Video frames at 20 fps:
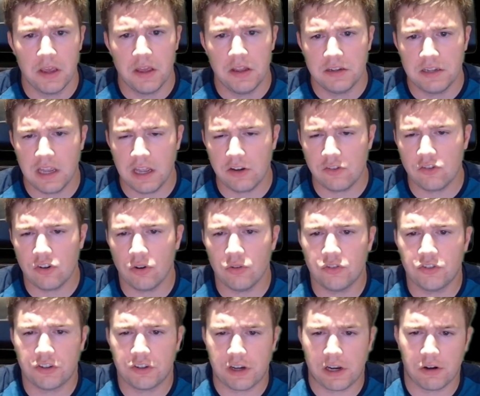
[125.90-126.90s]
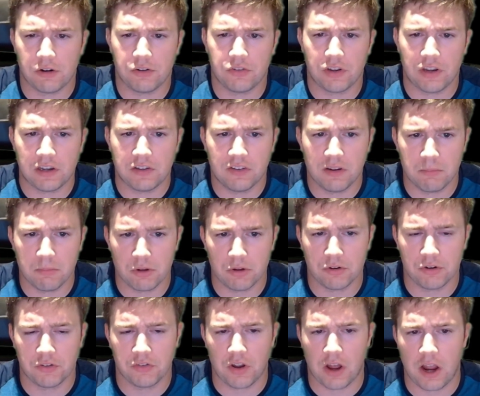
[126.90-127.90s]
Tianshou shares a similar
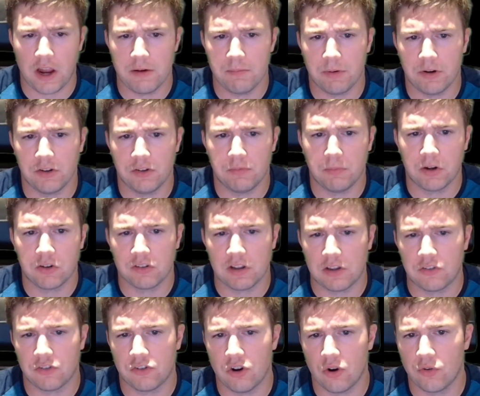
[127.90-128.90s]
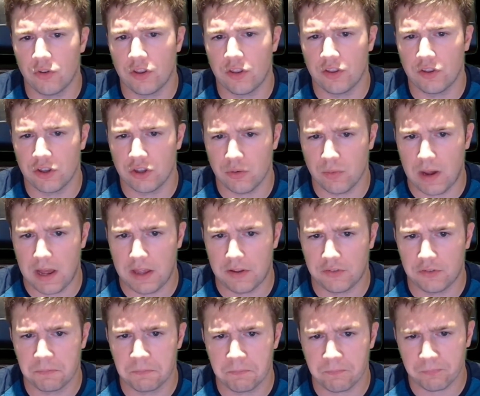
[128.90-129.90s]
design, but is much less known in the
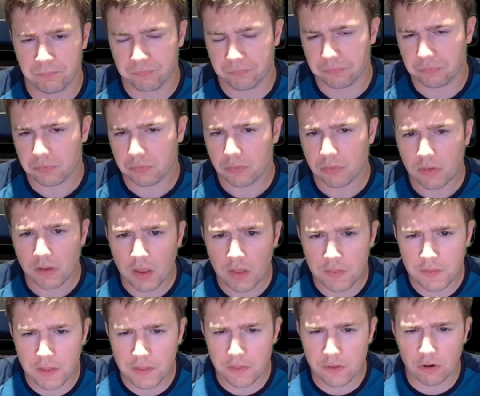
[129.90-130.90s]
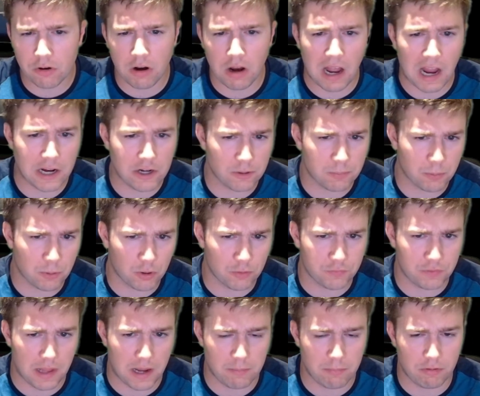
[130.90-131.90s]
US. Then there are higher
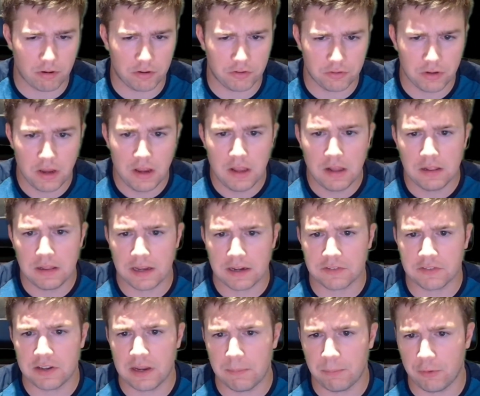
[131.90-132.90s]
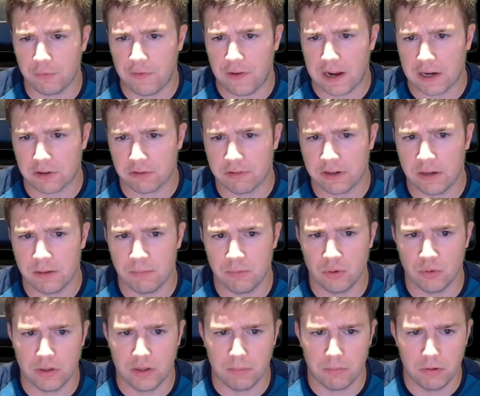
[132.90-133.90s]
perf libraries like Sample Factory and
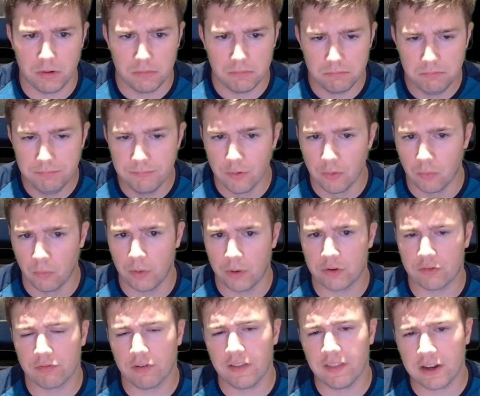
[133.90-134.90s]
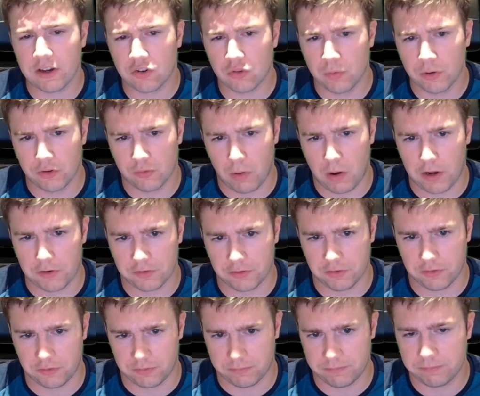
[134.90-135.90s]
Mulib, which run like Swiss
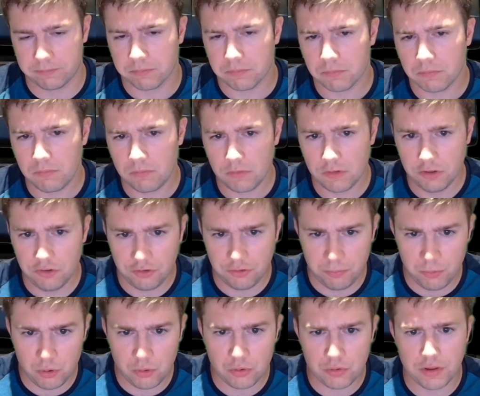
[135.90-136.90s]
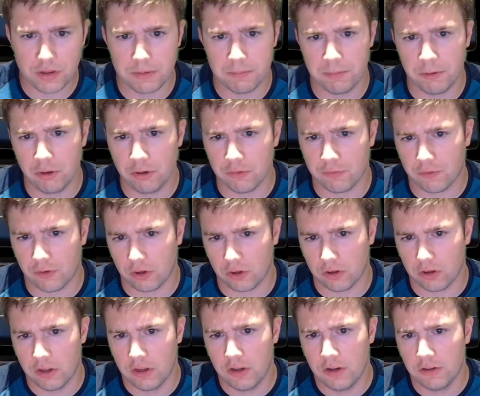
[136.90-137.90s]
watches. Smooth and
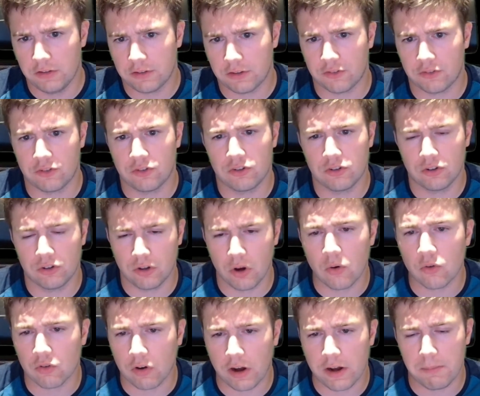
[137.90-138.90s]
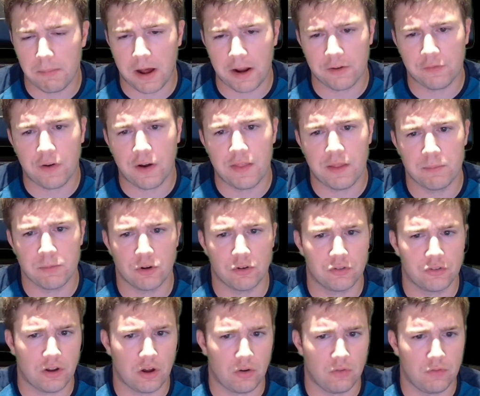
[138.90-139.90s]
beautiful, just don't try to modify them
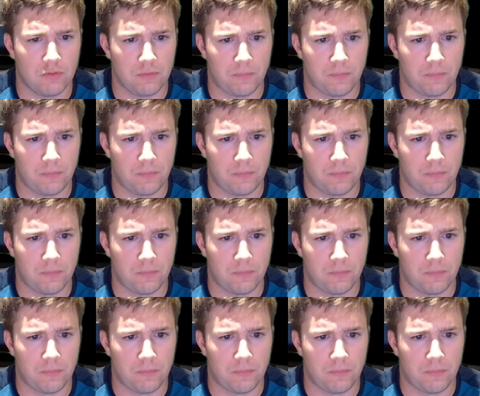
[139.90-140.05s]
yourself.